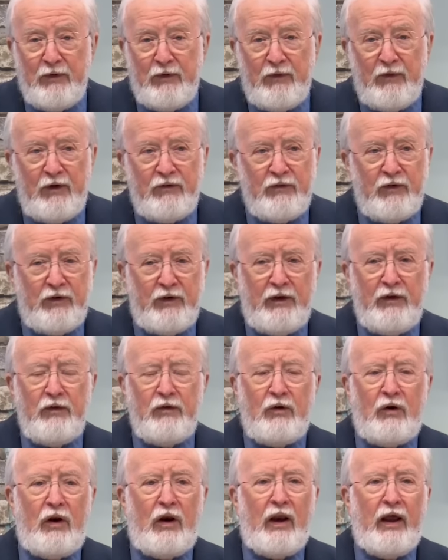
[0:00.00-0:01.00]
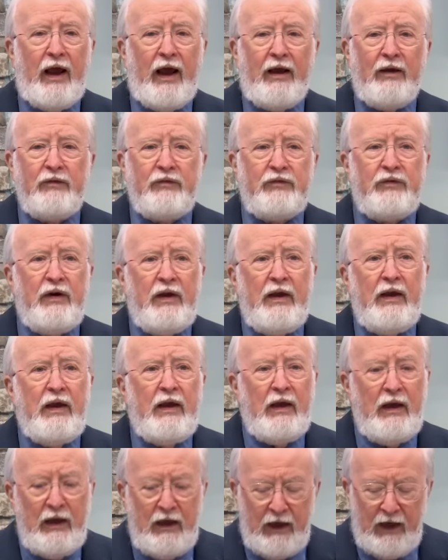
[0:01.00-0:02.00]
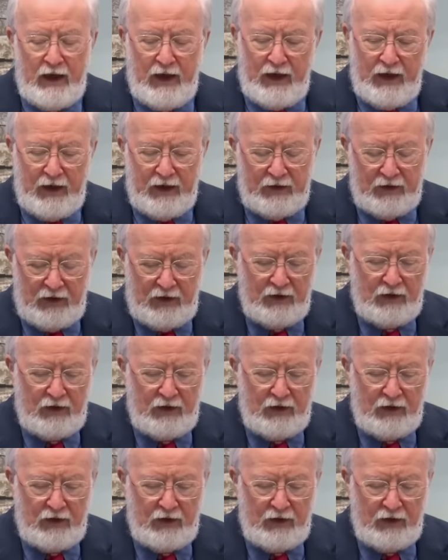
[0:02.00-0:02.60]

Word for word: and there's another class. And